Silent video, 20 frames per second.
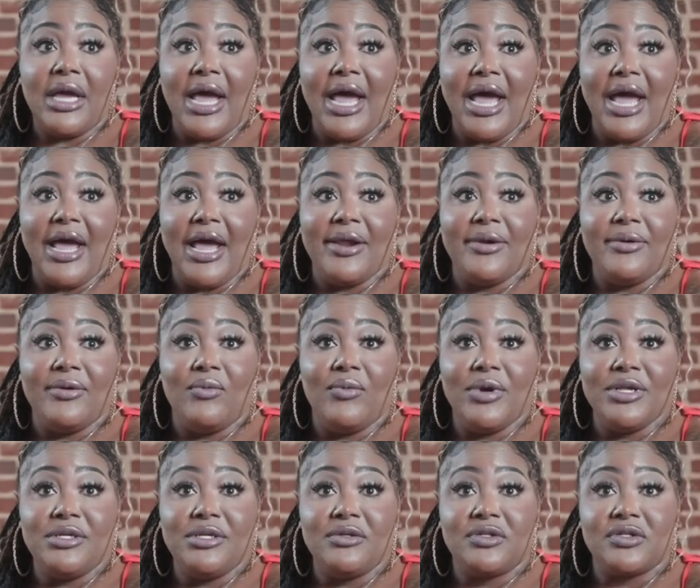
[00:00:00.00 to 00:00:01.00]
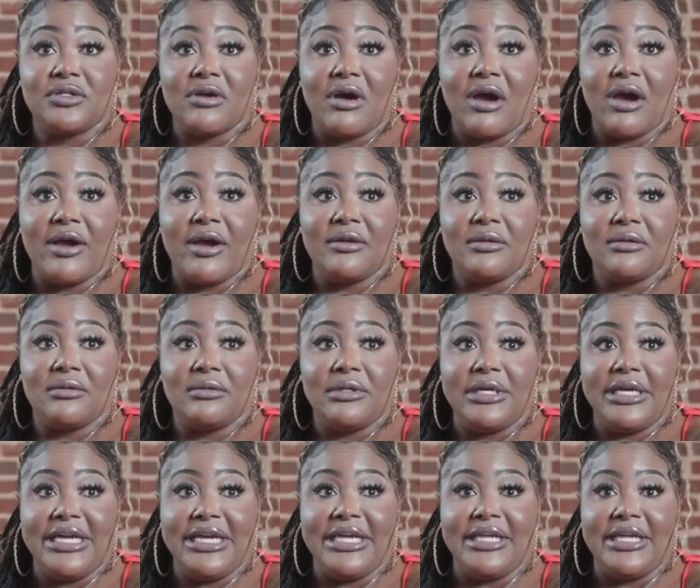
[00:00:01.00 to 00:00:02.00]
and when you start
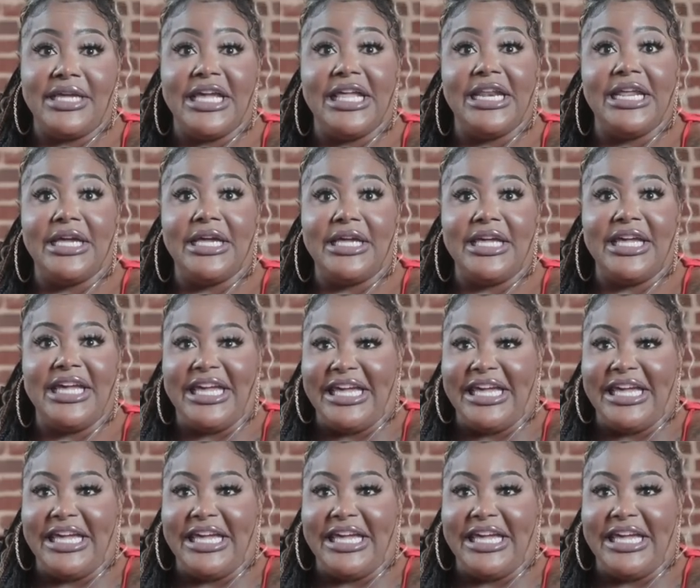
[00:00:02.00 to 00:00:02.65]
eating